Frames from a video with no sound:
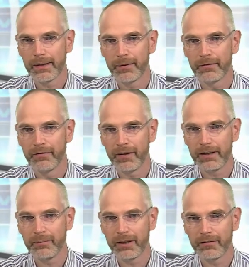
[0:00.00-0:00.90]

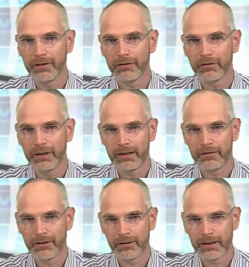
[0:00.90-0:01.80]
very beneficial if
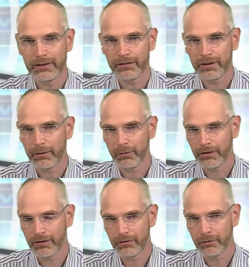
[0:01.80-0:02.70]
you at least say
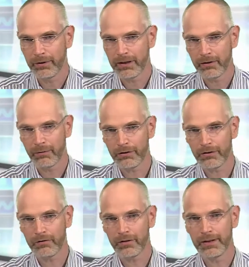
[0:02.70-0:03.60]
once every week or once
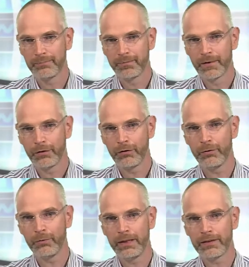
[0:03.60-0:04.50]
every 2
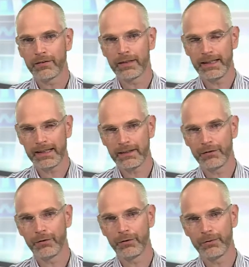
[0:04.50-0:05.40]
weeks get
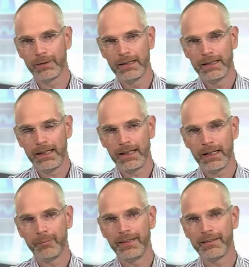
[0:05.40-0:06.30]
into
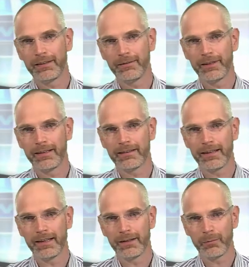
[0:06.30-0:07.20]
a meeting with
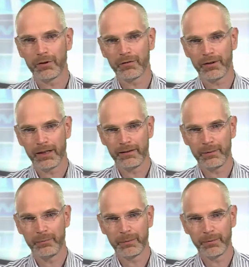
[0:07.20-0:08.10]
a number of your
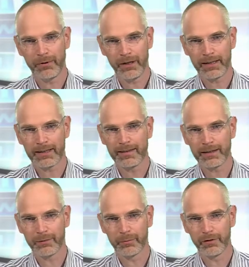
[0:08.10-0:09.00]
IT people,
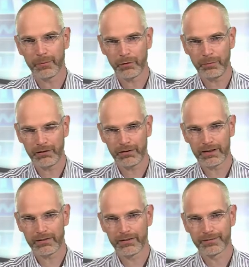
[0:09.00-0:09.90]
architects and performance
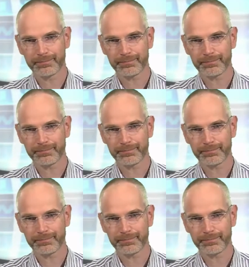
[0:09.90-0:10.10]
specialists